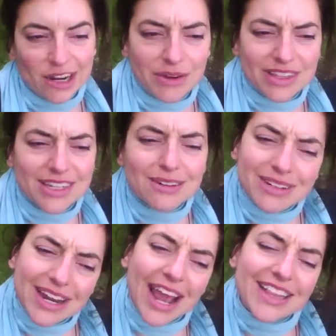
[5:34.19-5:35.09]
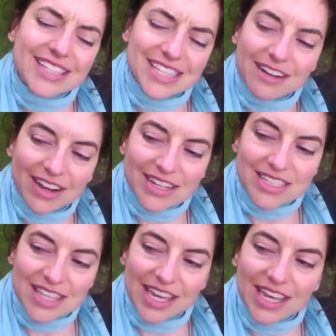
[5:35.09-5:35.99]
And I think when I had the sunrise
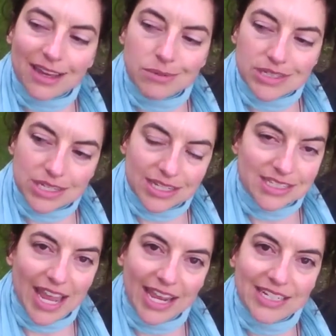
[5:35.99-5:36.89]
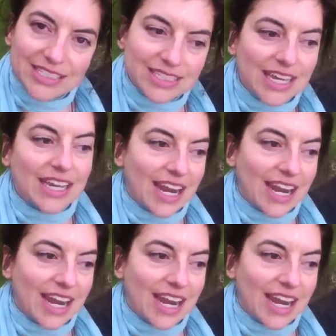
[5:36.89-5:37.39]
thing, it was a contained thing,